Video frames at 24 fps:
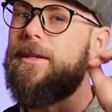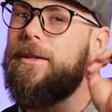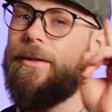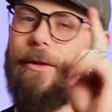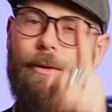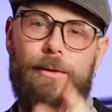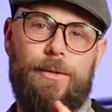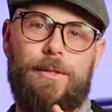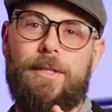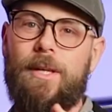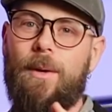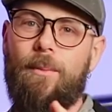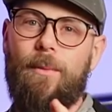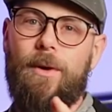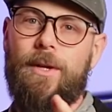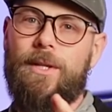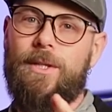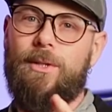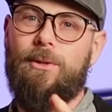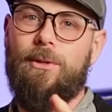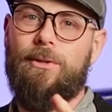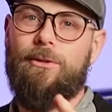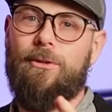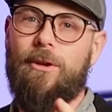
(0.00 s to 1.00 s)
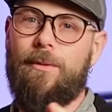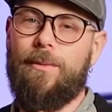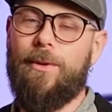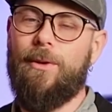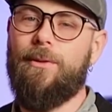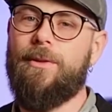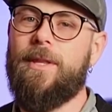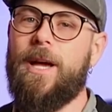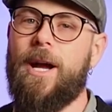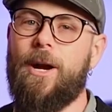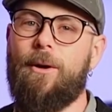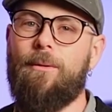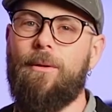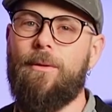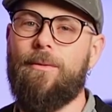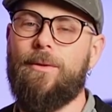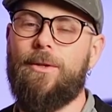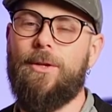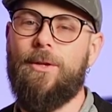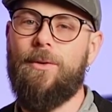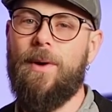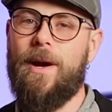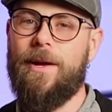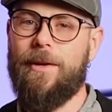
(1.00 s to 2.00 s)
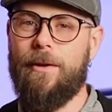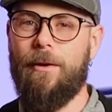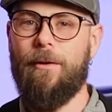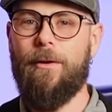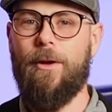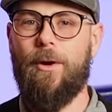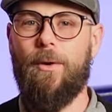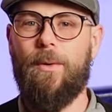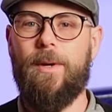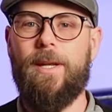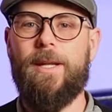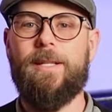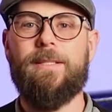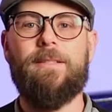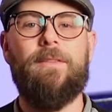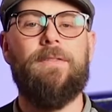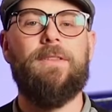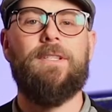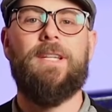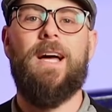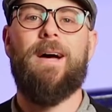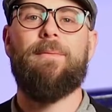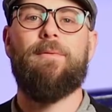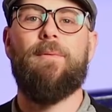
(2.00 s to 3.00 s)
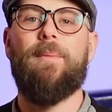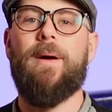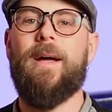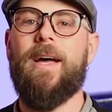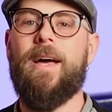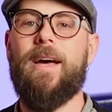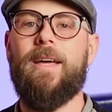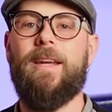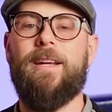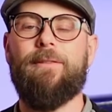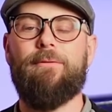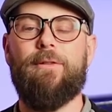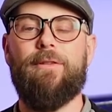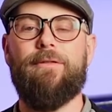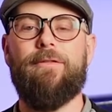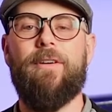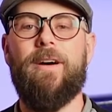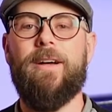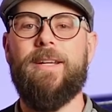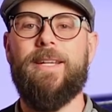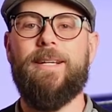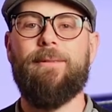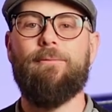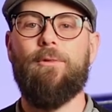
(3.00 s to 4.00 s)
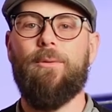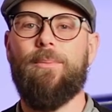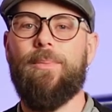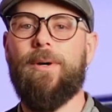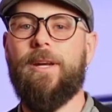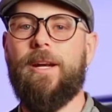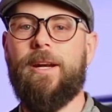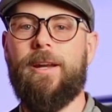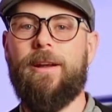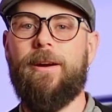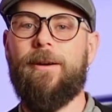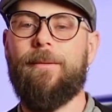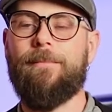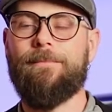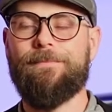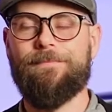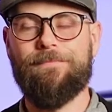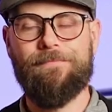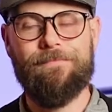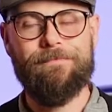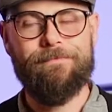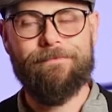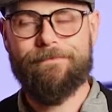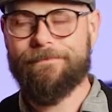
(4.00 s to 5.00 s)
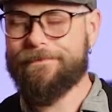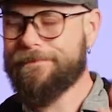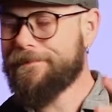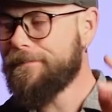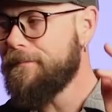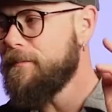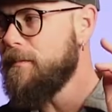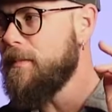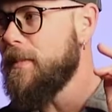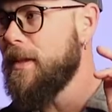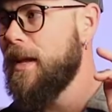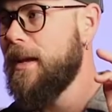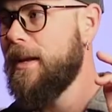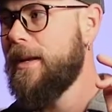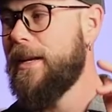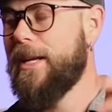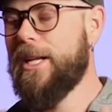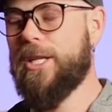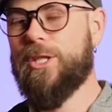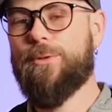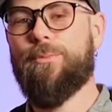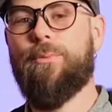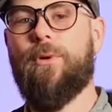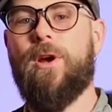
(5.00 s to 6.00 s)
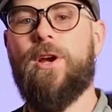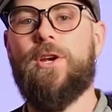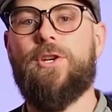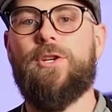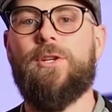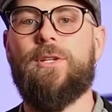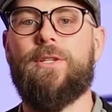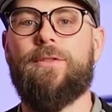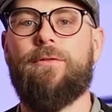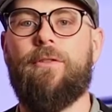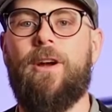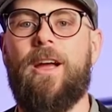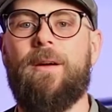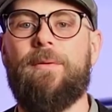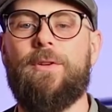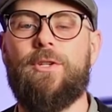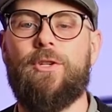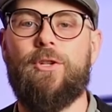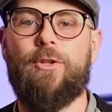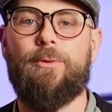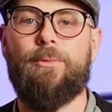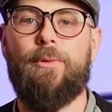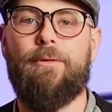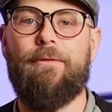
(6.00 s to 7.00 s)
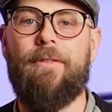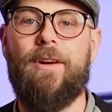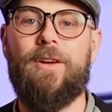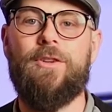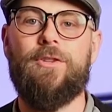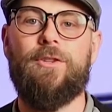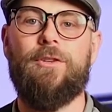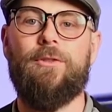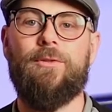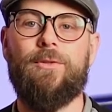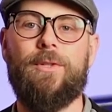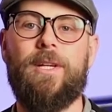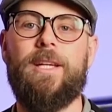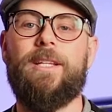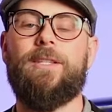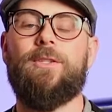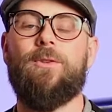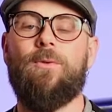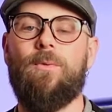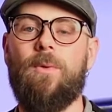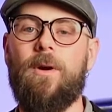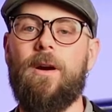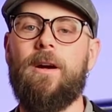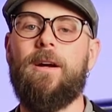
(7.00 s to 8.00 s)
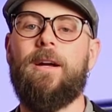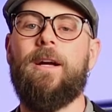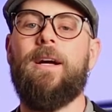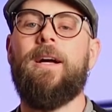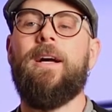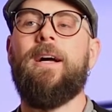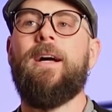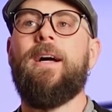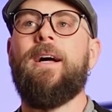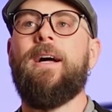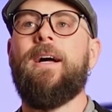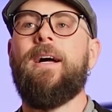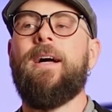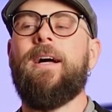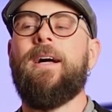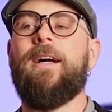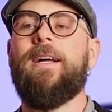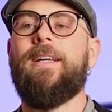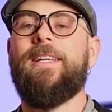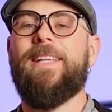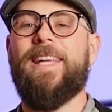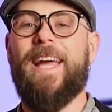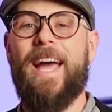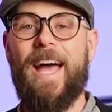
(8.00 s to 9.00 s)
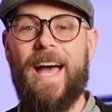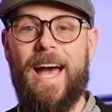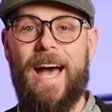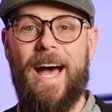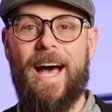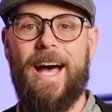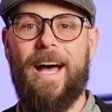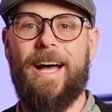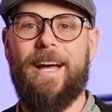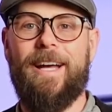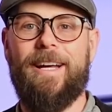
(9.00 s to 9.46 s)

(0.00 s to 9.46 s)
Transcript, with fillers: There's someone to attribute that quote to. I don't know who it is off the top of my head. If we find it, we'll put it here. Inspiration is for amateurs, professionals get to work. Yeah,